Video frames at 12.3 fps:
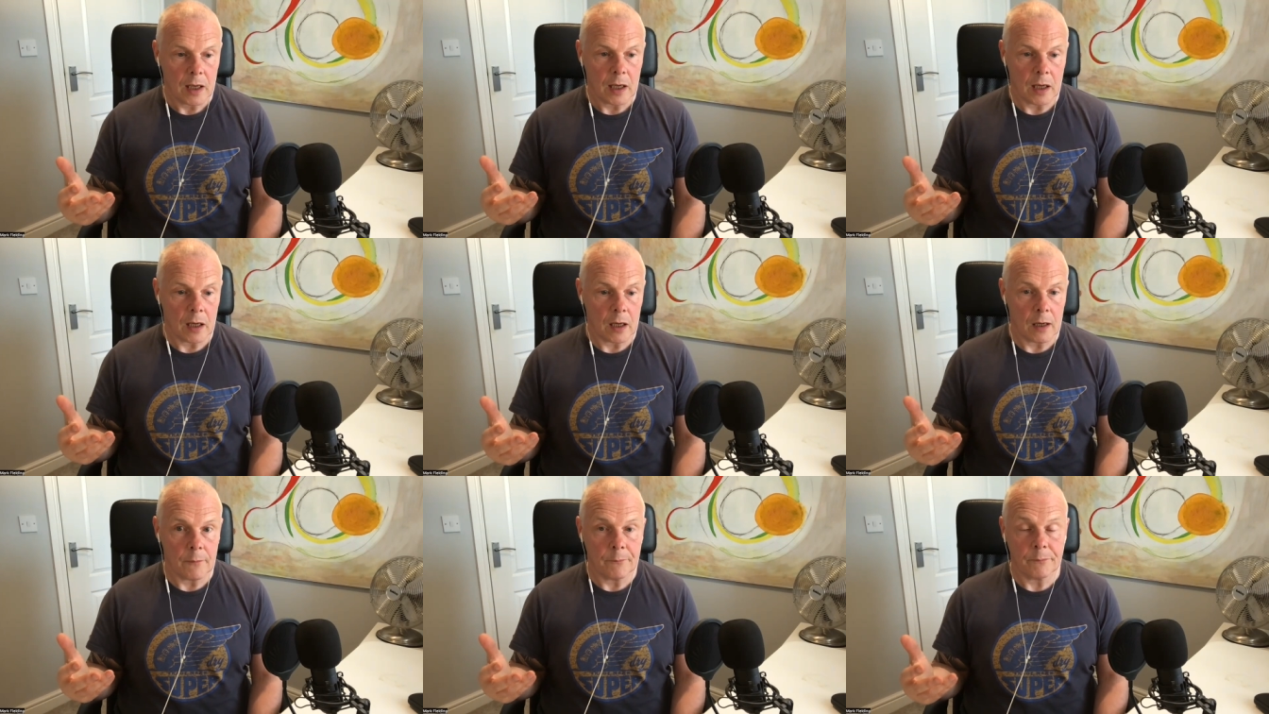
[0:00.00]

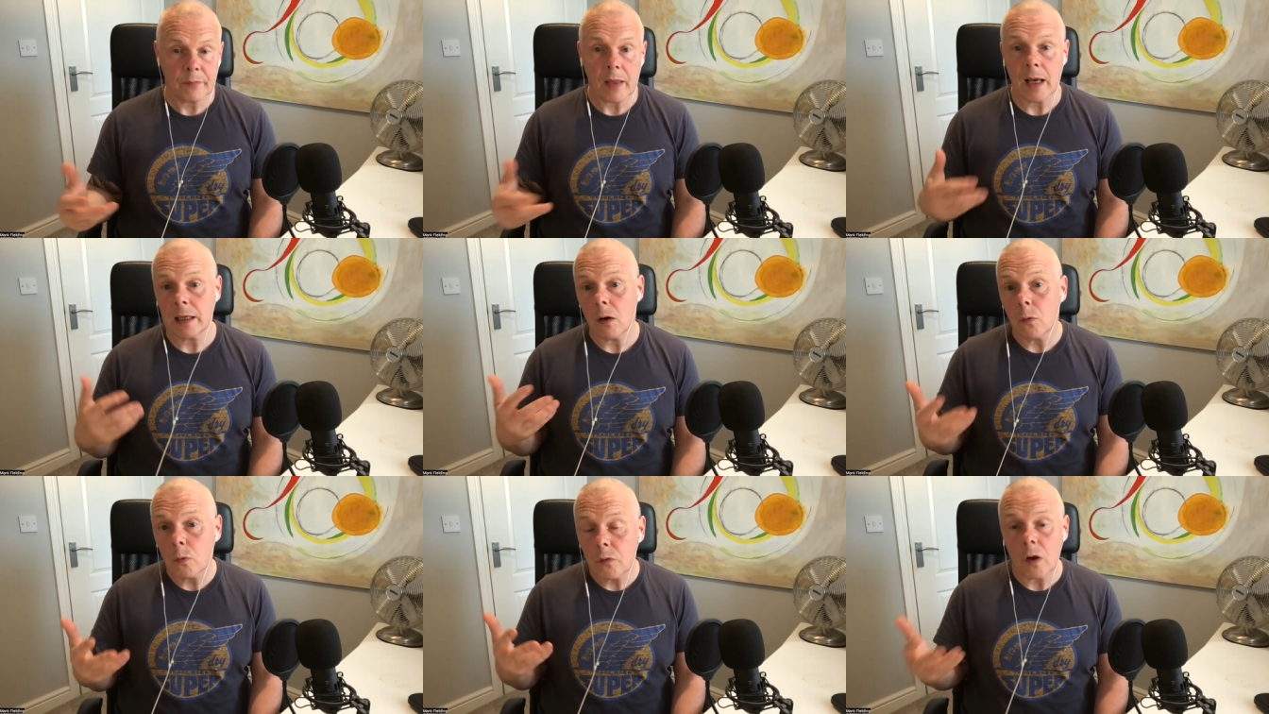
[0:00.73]
um, and
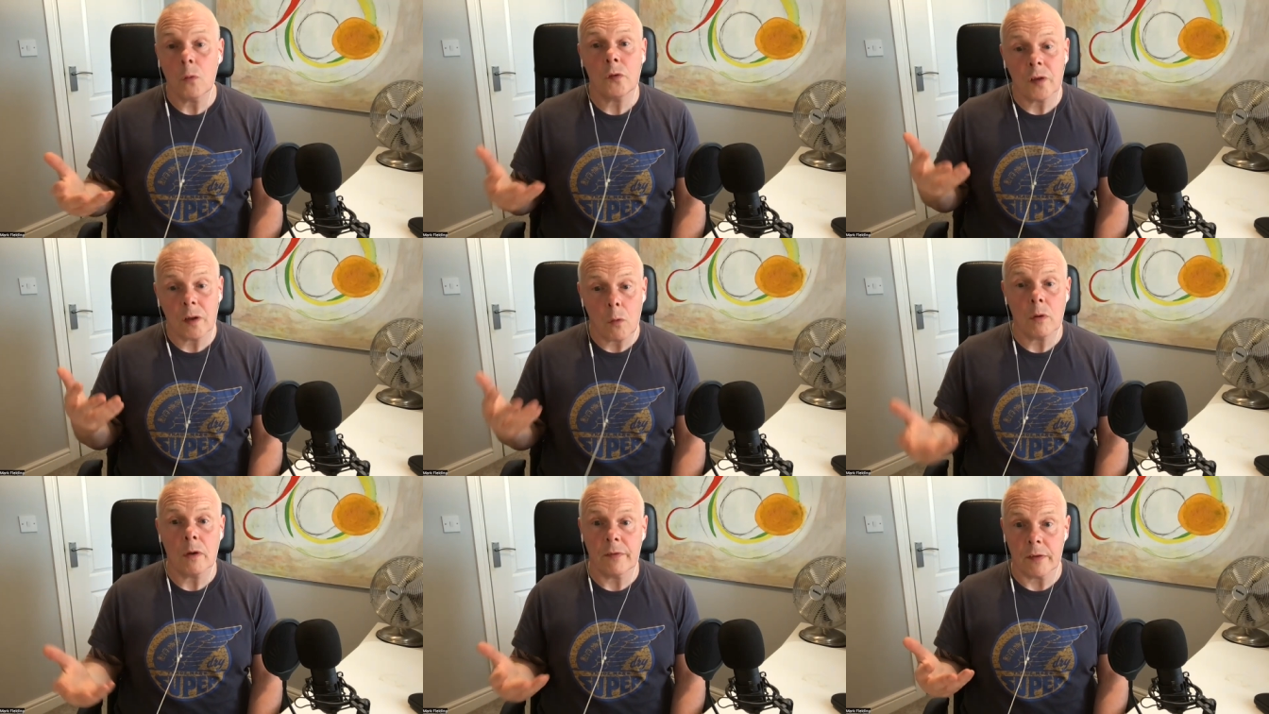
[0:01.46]
all, also
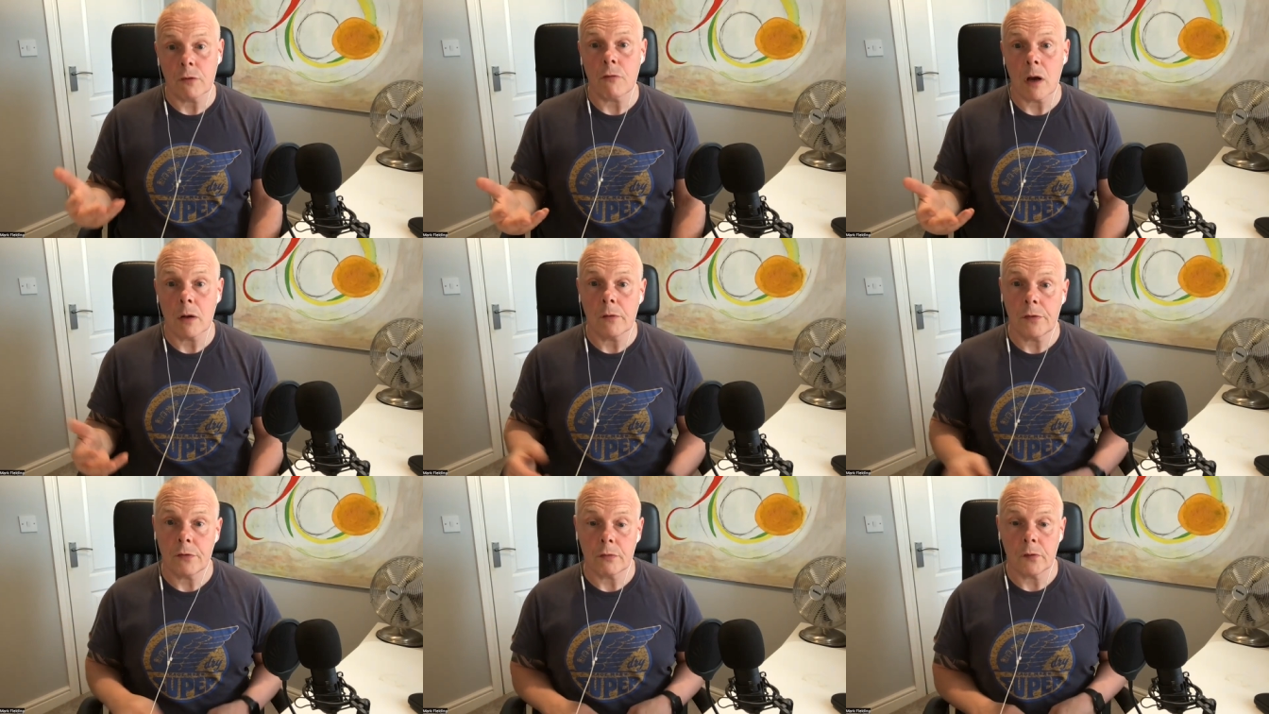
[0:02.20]
all of the growth
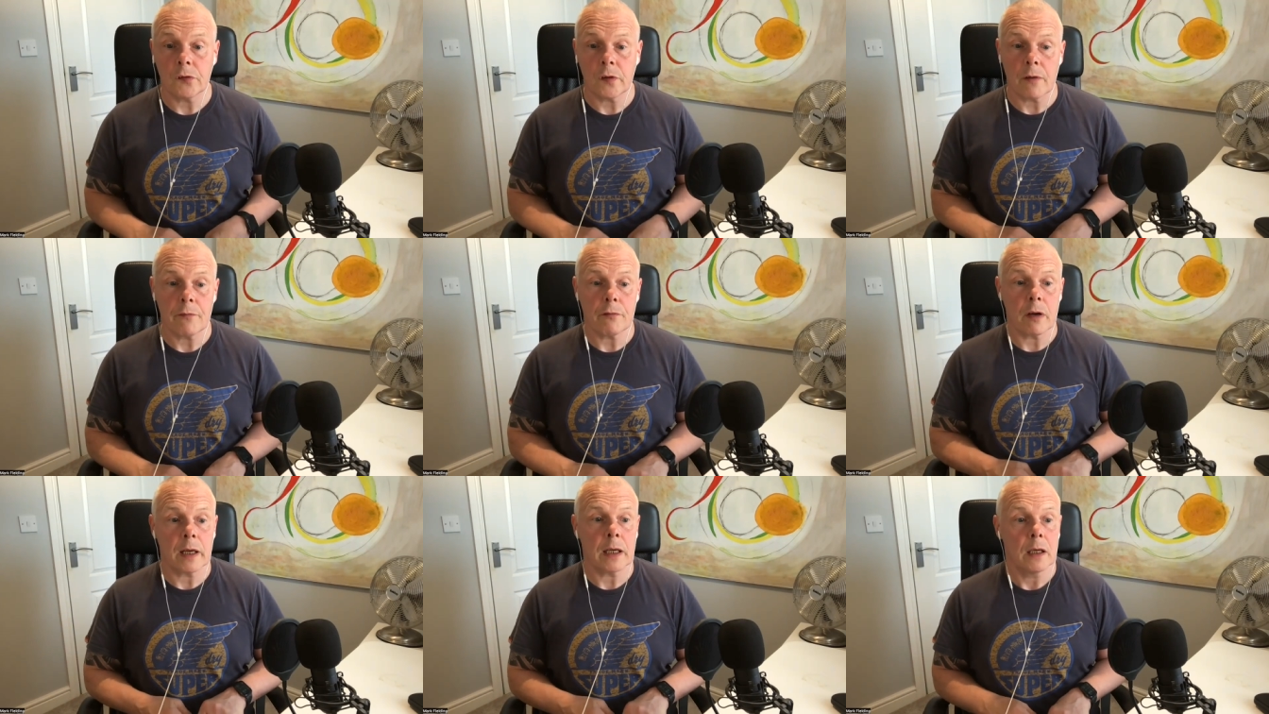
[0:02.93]
through
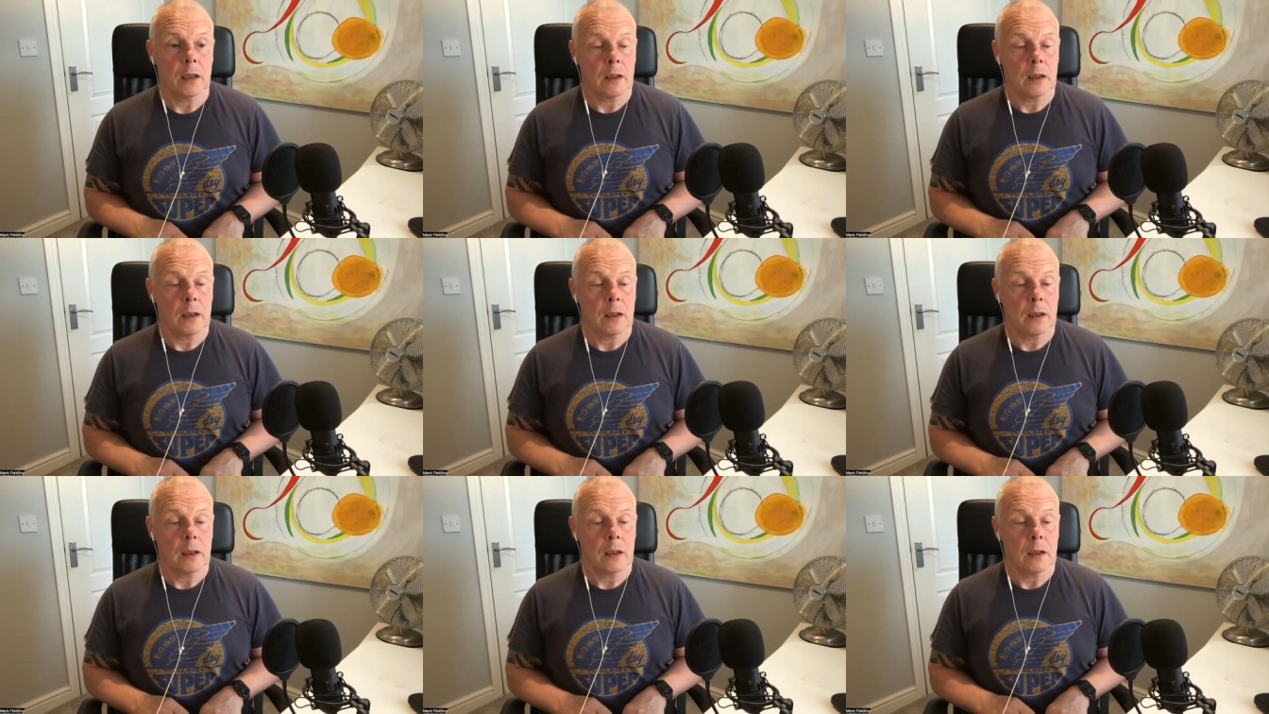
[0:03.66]
suffering.